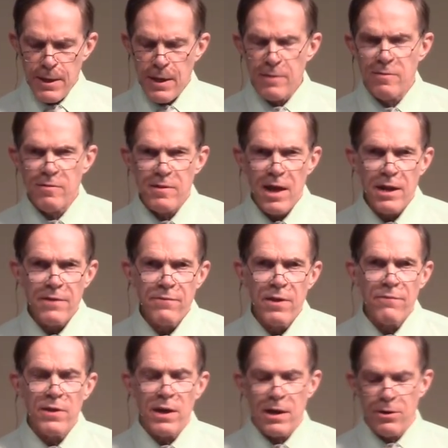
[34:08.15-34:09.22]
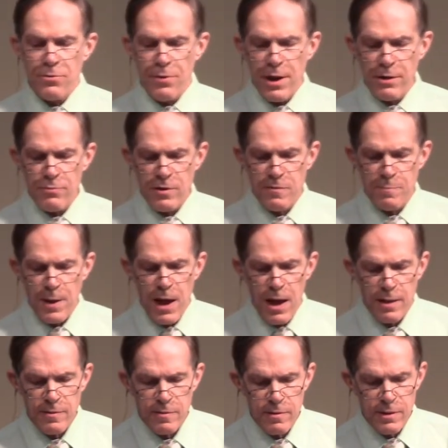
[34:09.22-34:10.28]
Instead of giving a direct
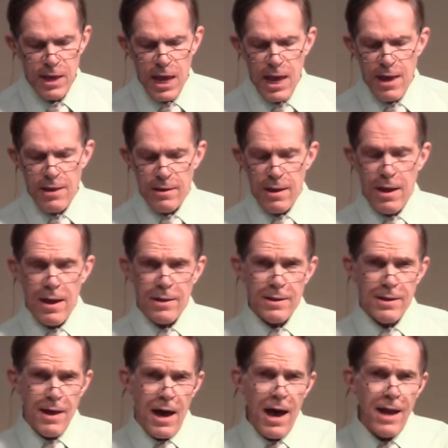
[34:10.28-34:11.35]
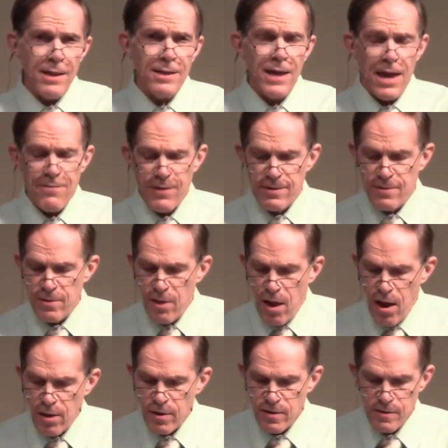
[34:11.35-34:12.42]
response, uh, God gave his
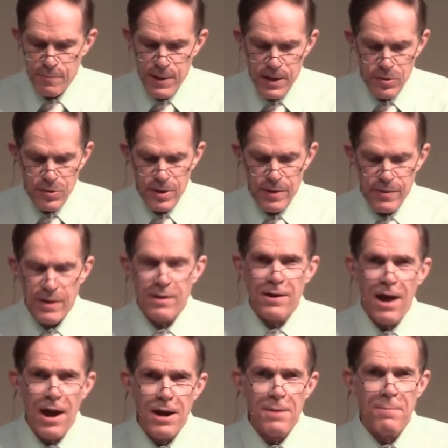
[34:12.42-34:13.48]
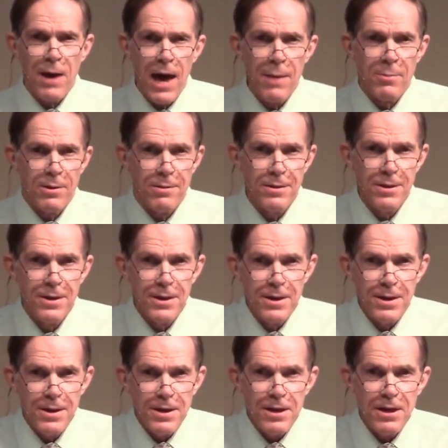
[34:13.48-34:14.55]
longest speech in the entire Bible
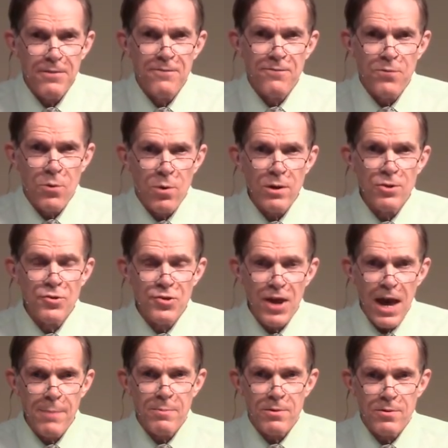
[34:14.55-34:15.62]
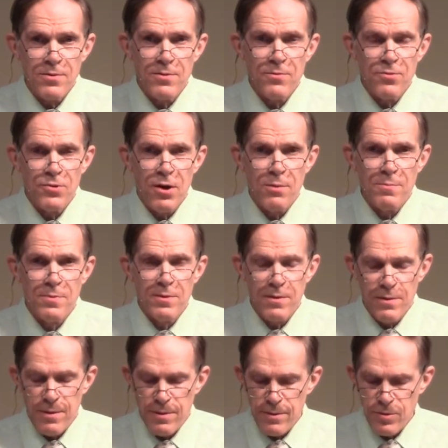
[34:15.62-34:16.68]
in four chapters, Job's
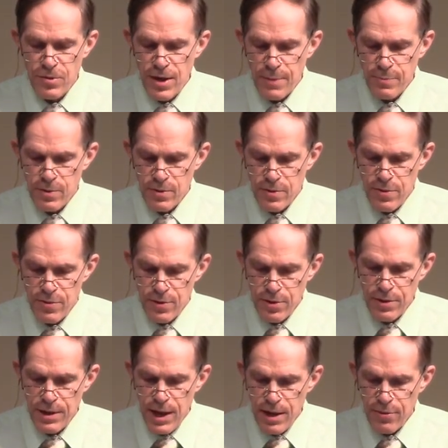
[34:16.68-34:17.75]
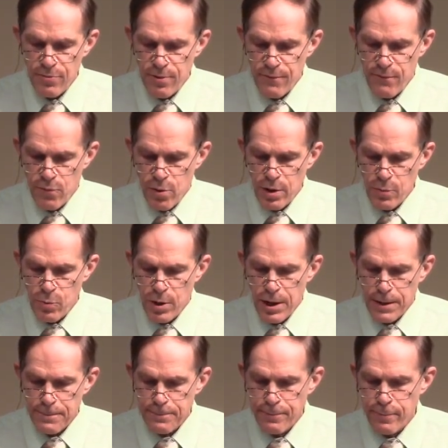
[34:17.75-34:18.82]
chapters 38 through
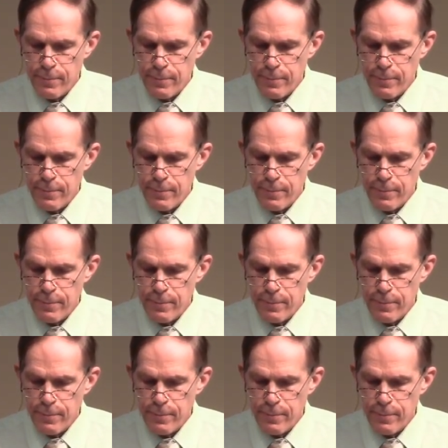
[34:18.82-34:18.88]
41.